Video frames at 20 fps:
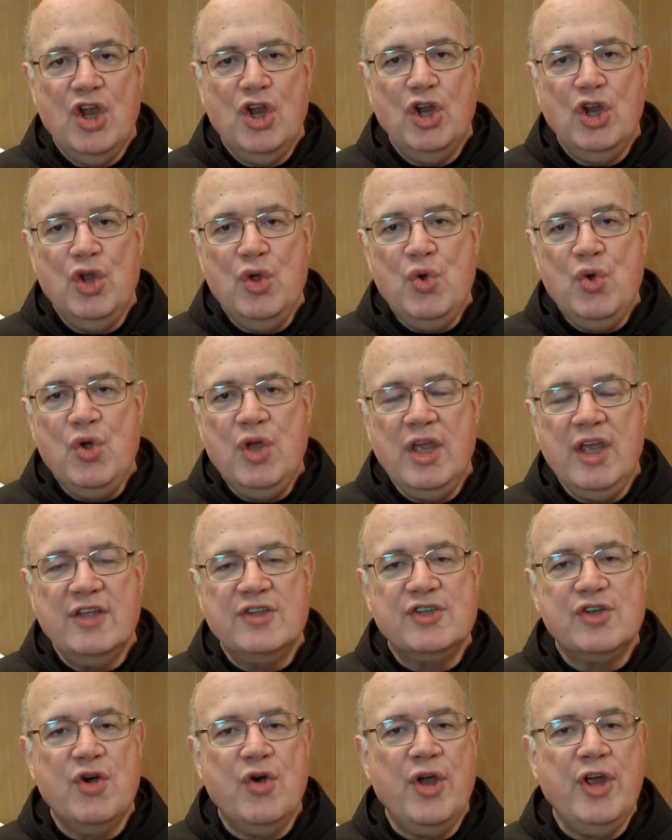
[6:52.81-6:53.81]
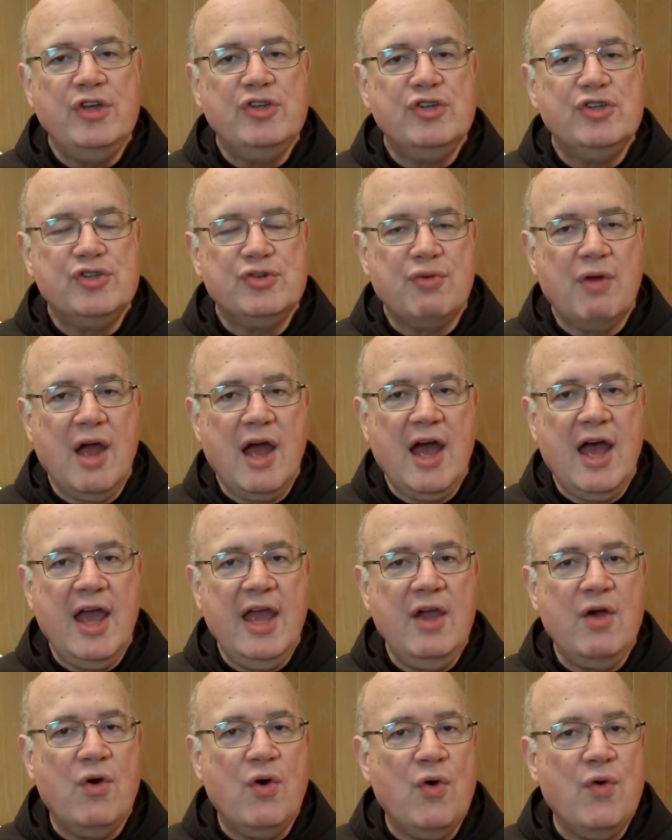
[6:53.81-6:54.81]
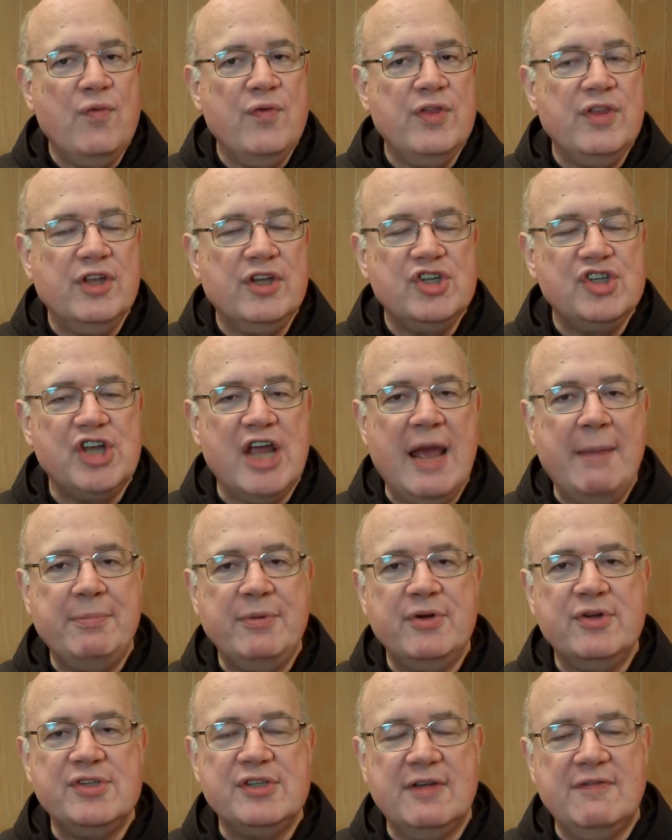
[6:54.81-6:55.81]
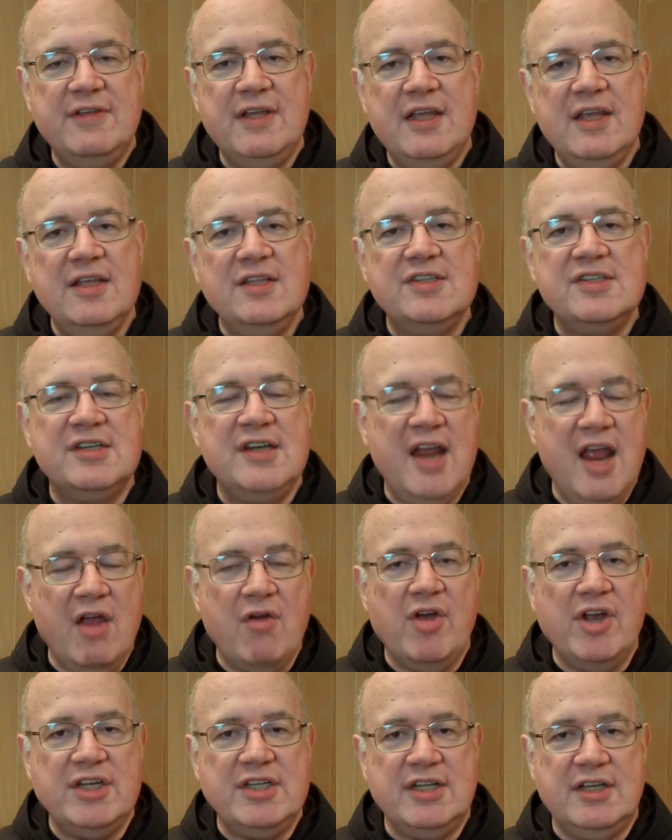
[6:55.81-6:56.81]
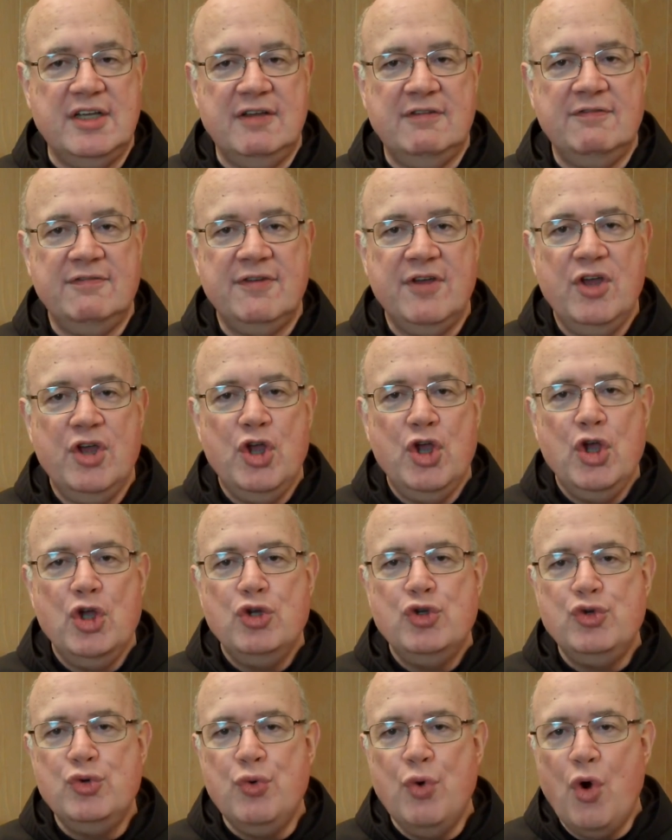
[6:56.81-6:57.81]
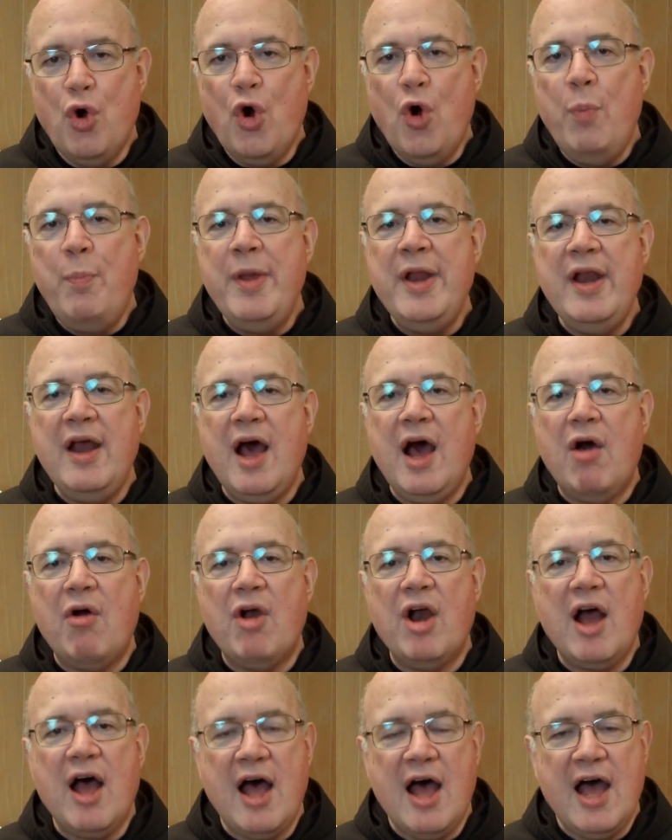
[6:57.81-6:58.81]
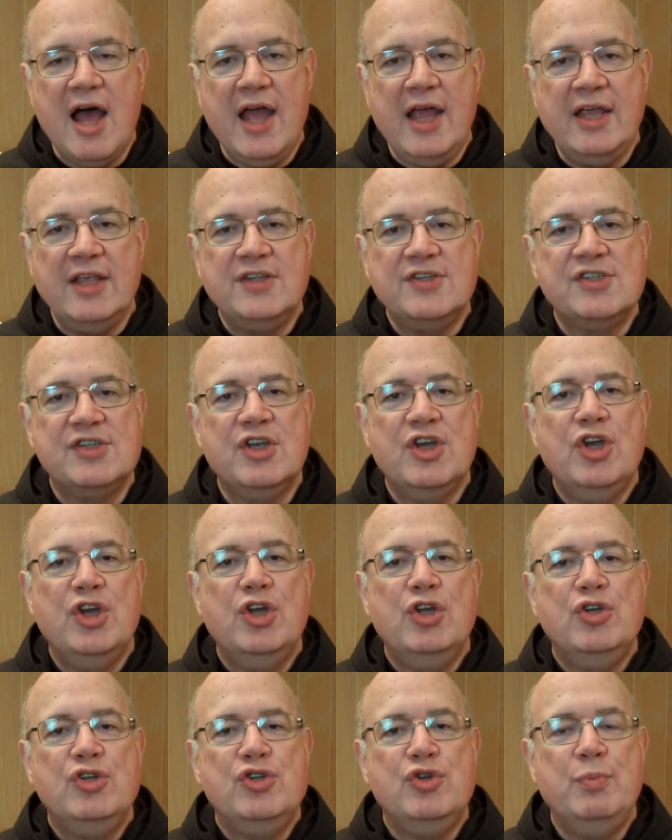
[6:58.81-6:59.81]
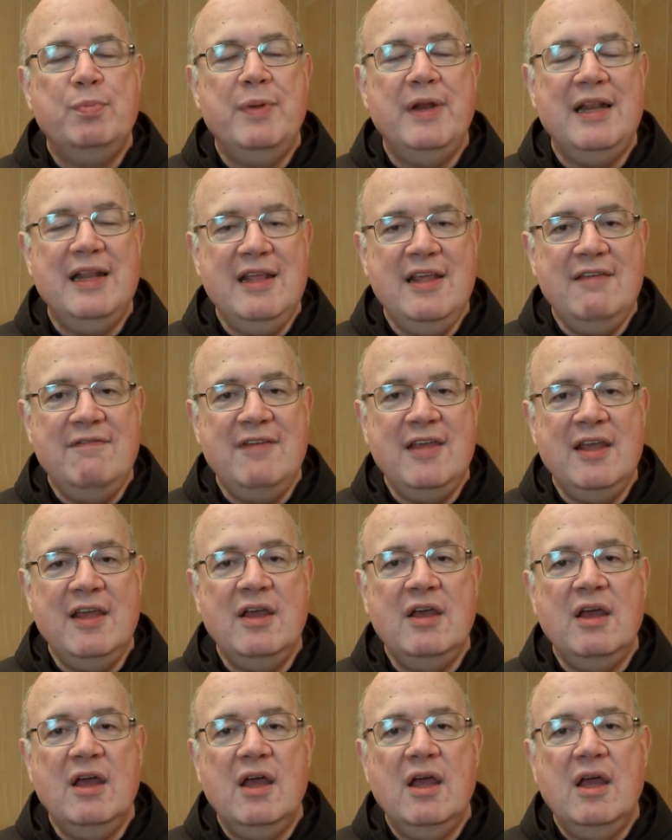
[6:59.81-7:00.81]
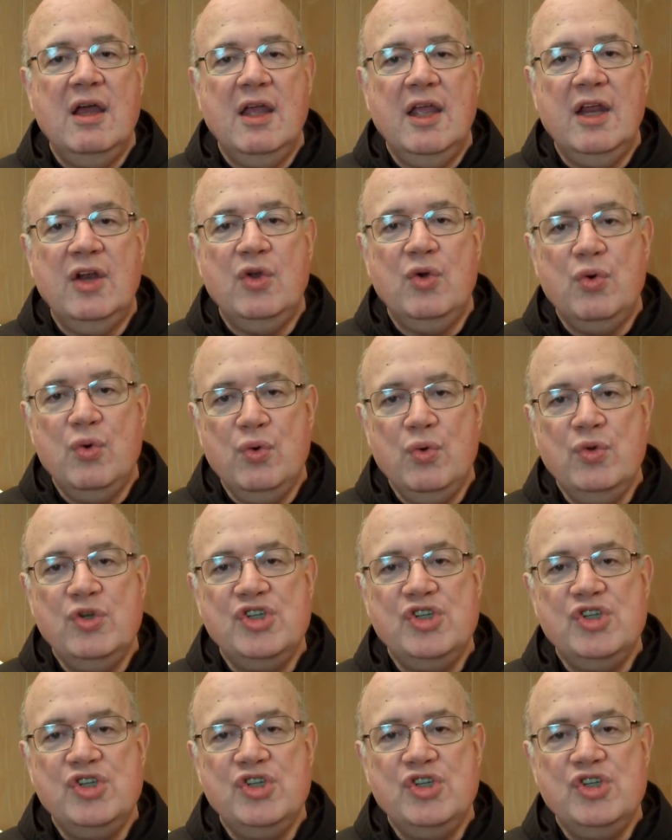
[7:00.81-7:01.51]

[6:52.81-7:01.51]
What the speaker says: Luke is going to try over the chapters of his narrative to open our eyes to believing in who